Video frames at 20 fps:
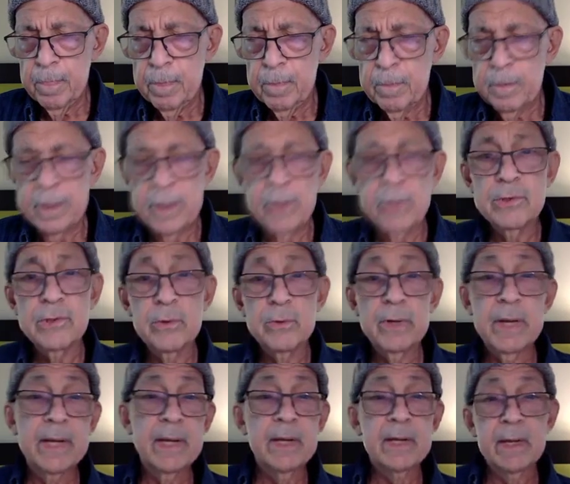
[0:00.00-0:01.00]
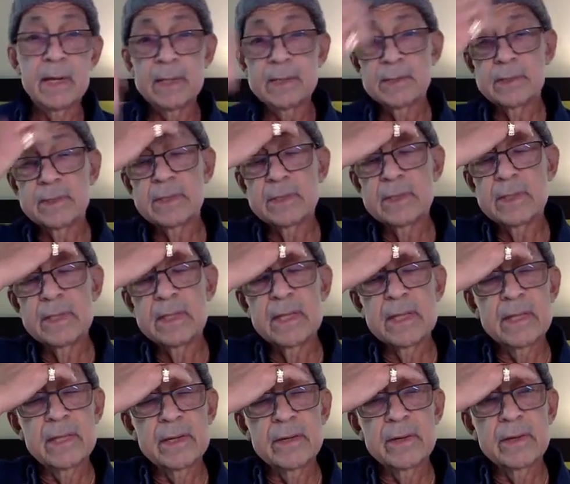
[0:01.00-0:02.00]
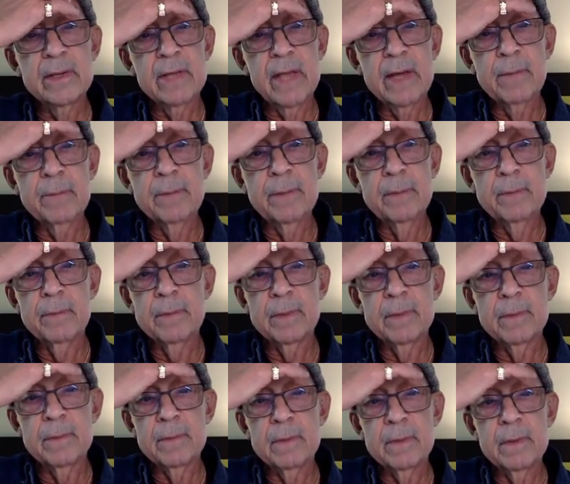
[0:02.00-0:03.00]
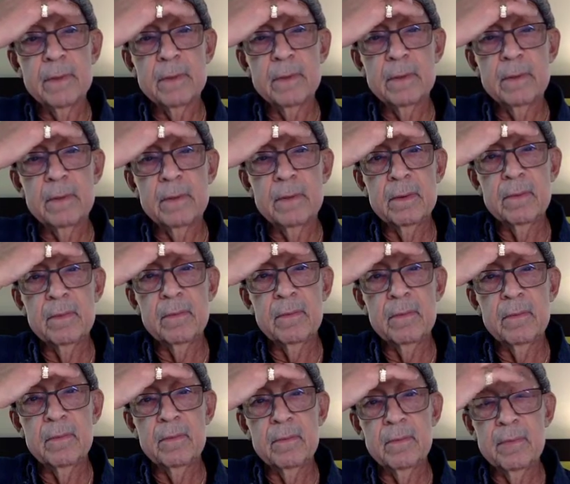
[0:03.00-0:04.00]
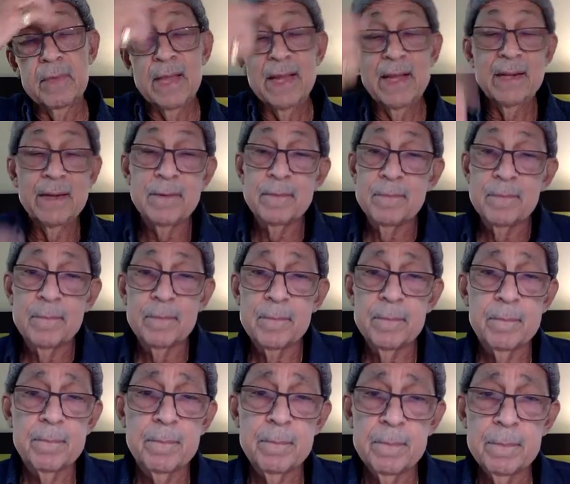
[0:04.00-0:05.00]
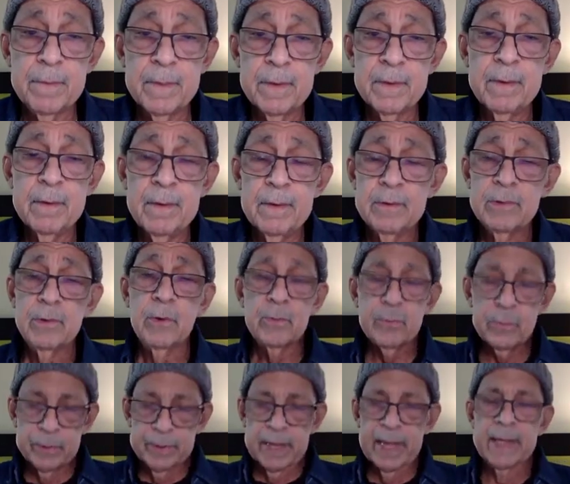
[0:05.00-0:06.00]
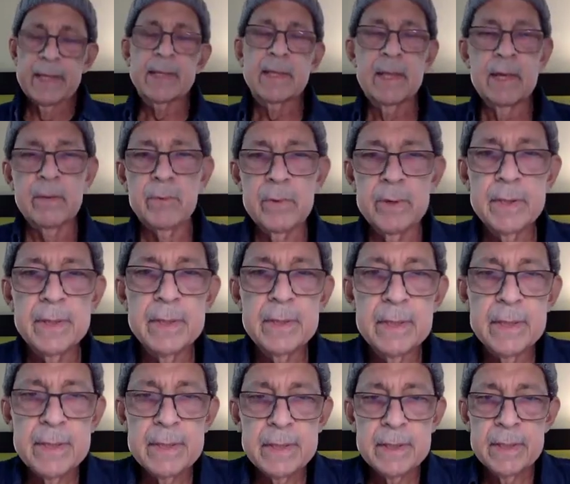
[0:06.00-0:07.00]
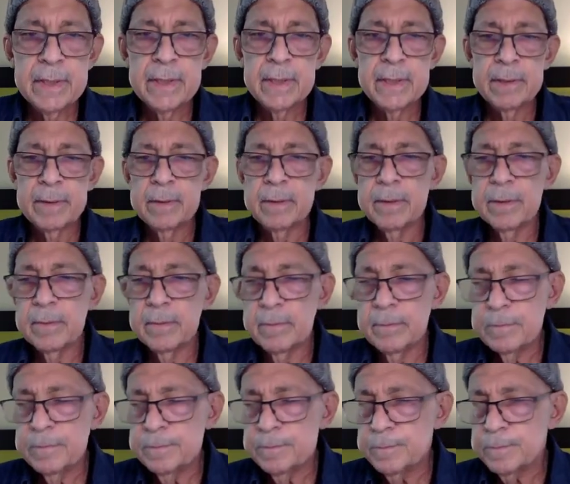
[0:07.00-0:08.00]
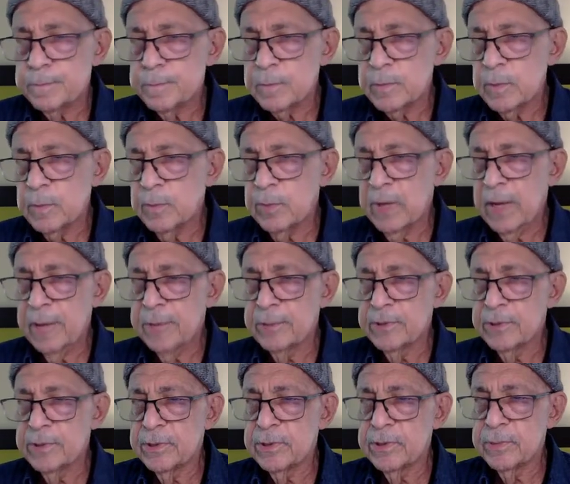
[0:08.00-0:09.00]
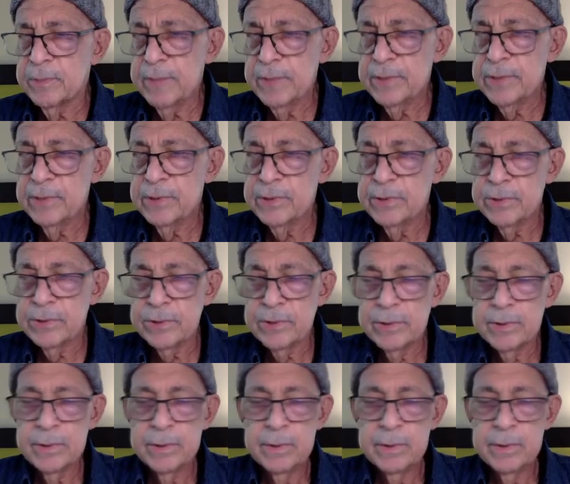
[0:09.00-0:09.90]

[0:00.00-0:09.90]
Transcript: But I also recognize that there are a lot of people that don't react that way. And perhaps this message